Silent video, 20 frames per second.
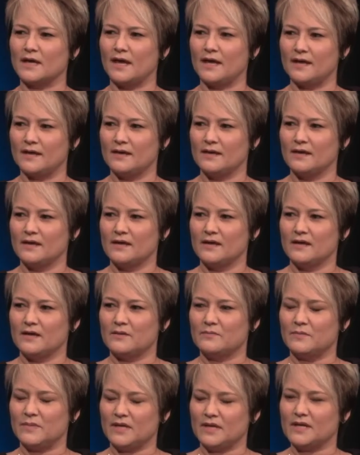I. Mm-hmm.
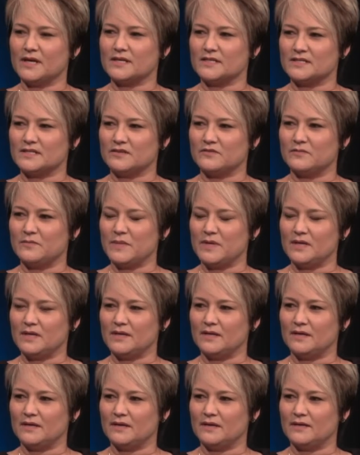because of
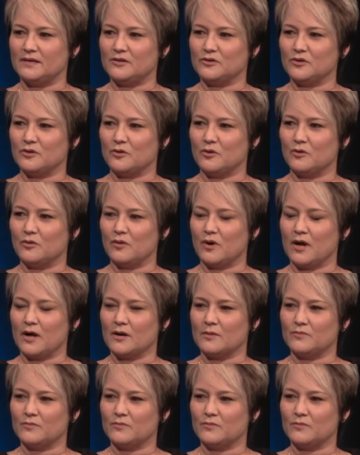being, you know,